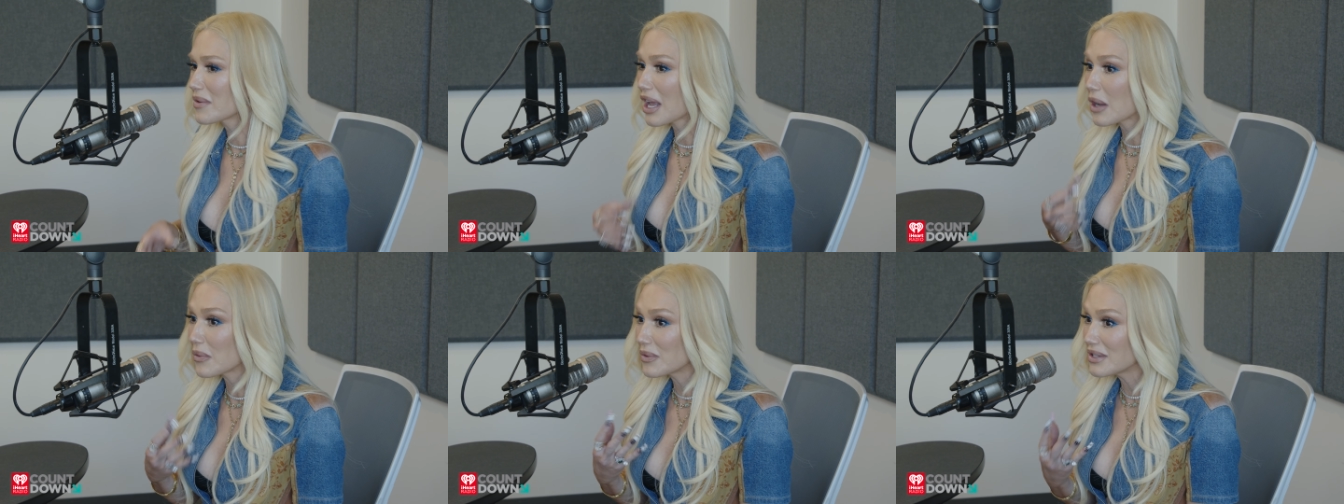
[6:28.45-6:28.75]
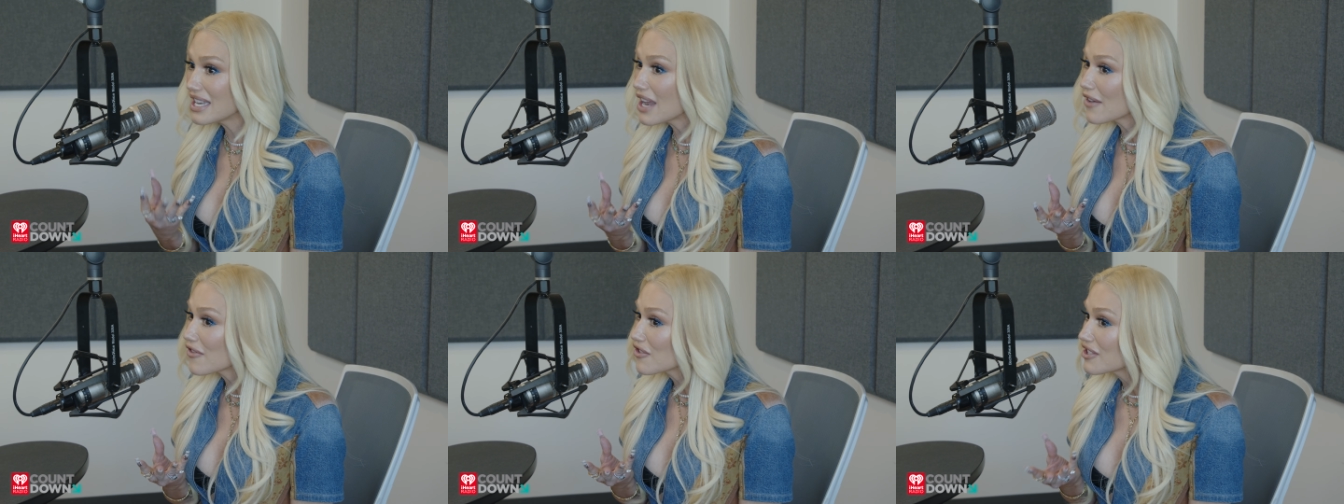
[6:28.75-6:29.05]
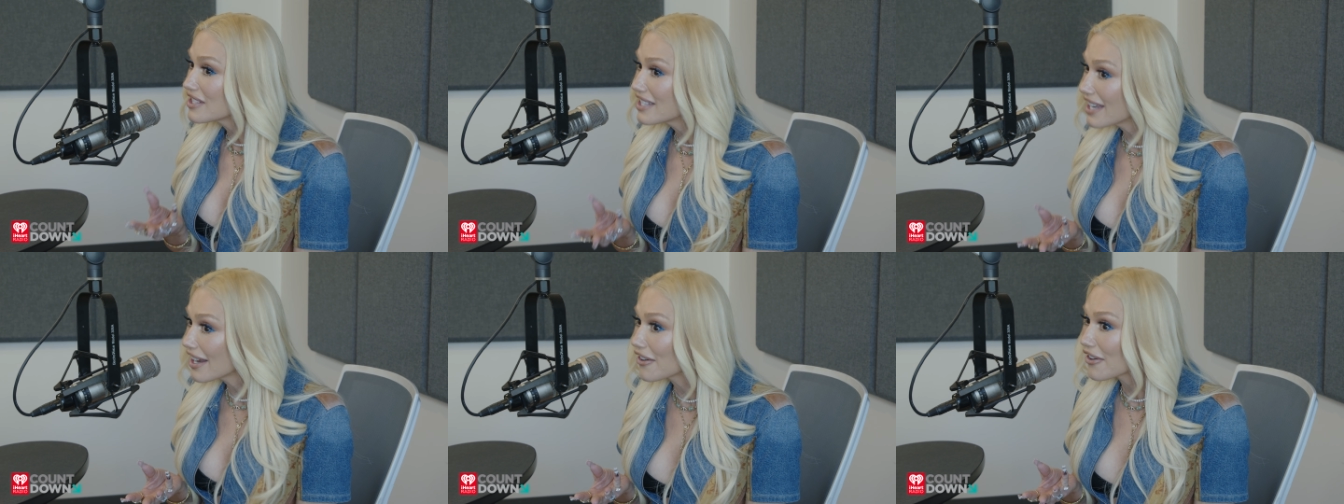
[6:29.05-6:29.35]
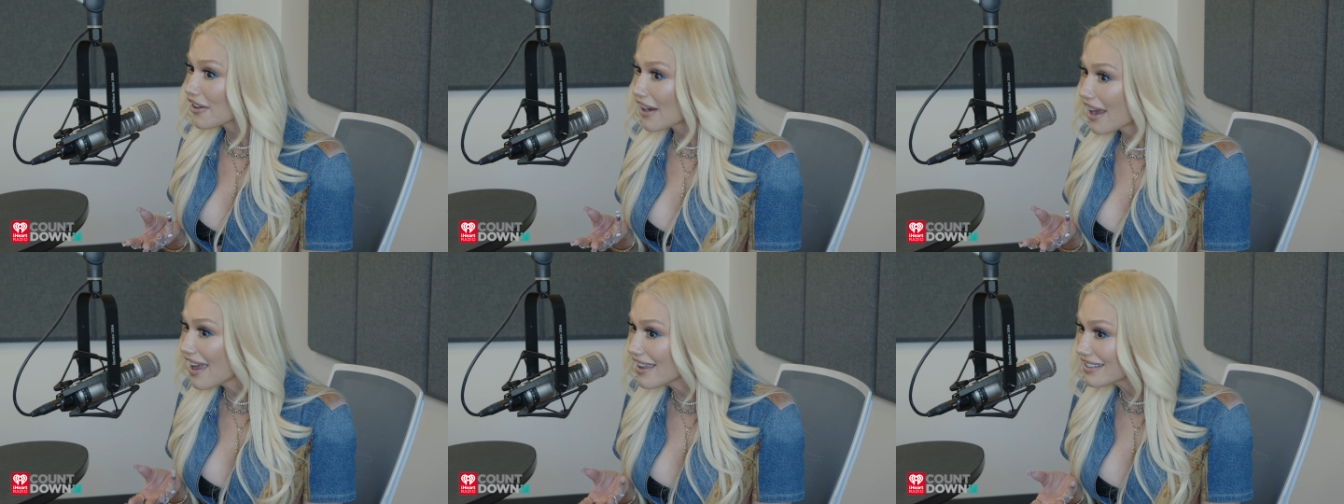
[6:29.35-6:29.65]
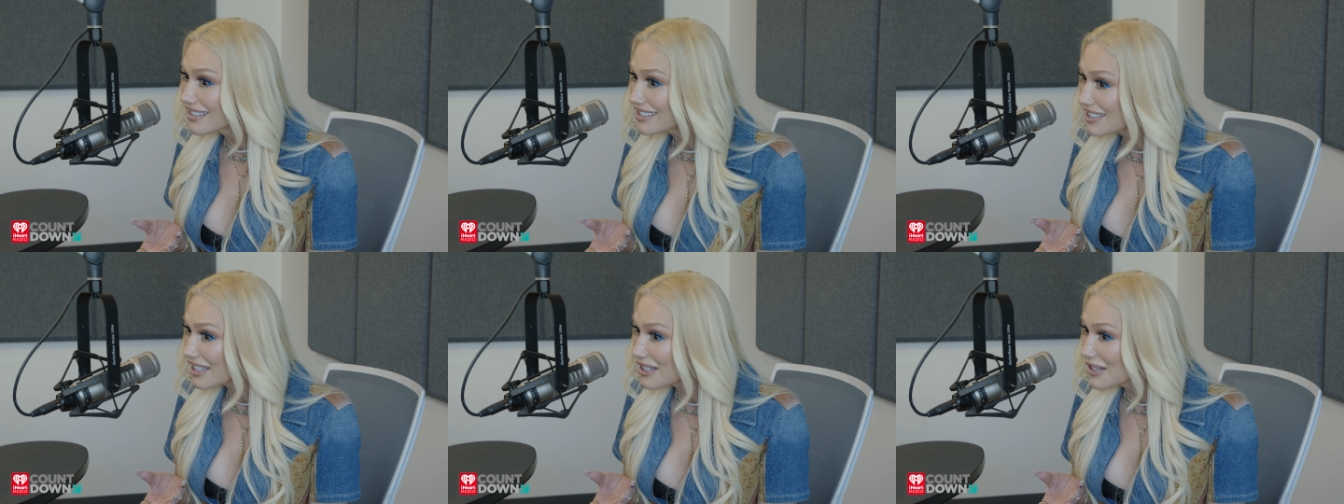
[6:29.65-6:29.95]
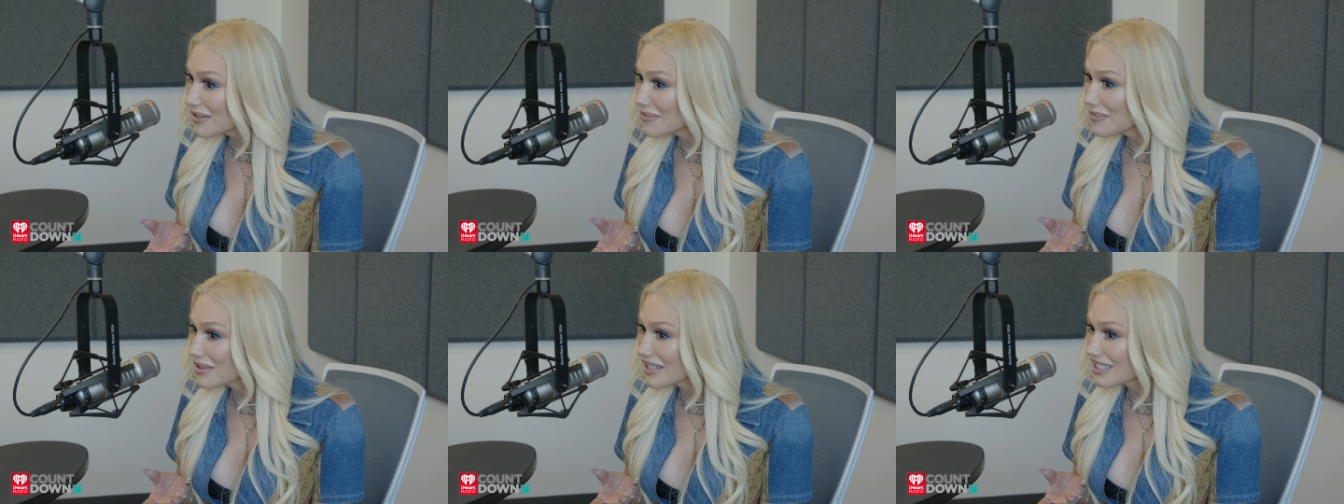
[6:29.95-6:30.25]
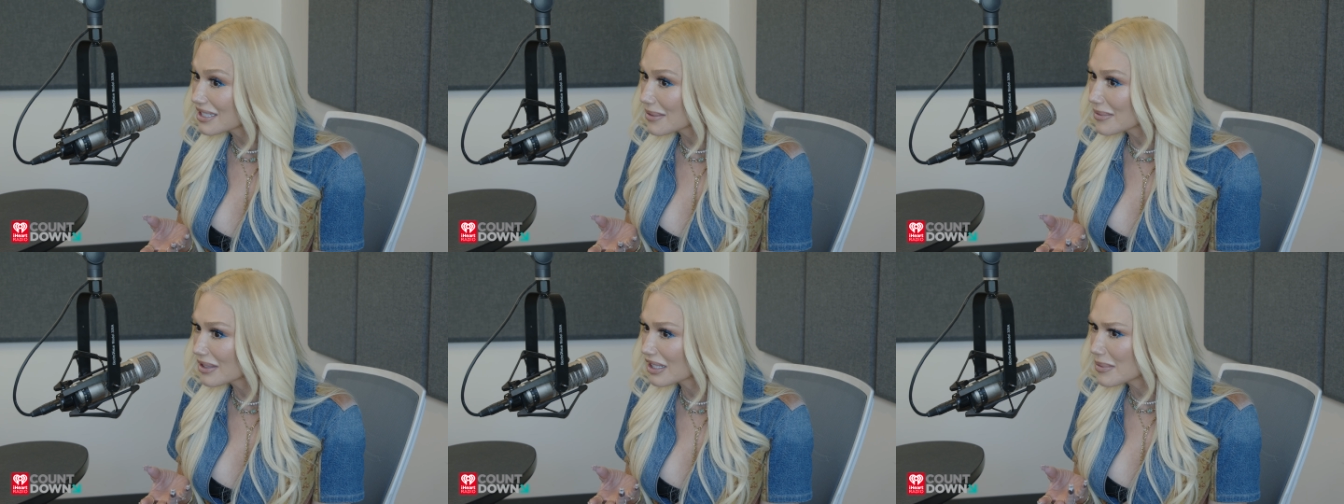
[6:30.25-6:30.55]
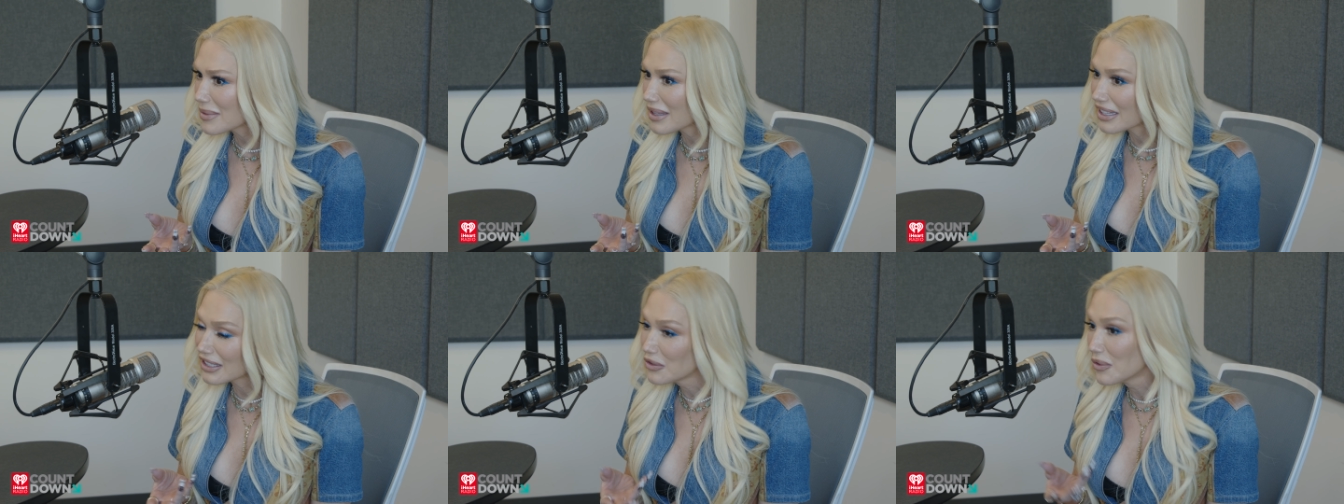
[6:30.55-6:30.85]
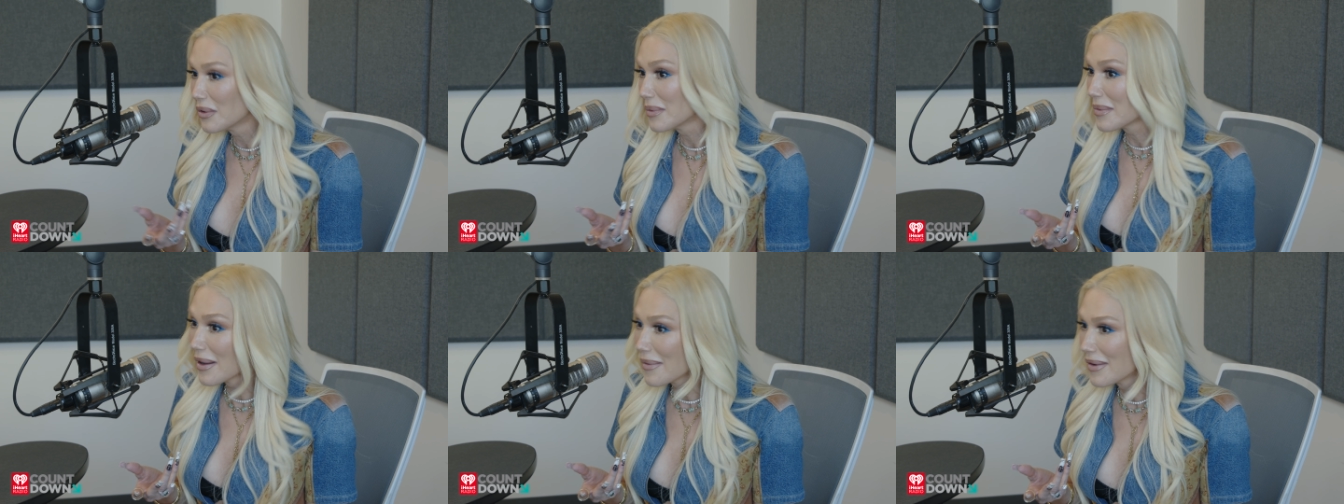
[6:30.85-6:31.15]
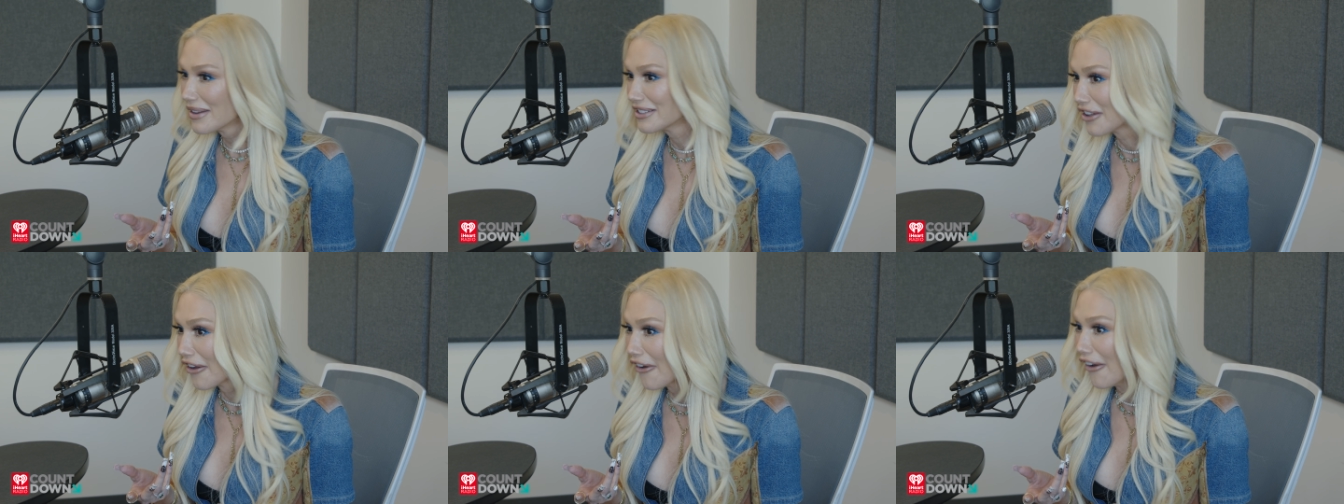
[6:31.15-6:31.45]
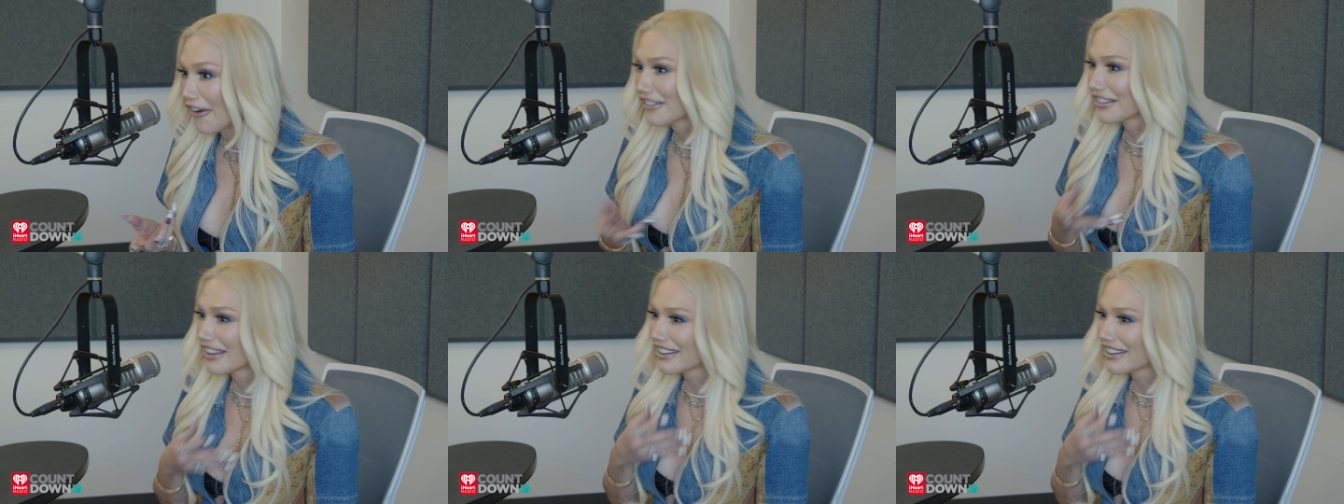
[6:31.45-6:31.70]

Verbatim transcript: but I would never dare ask him because I'm not gonna be like, you want to my song?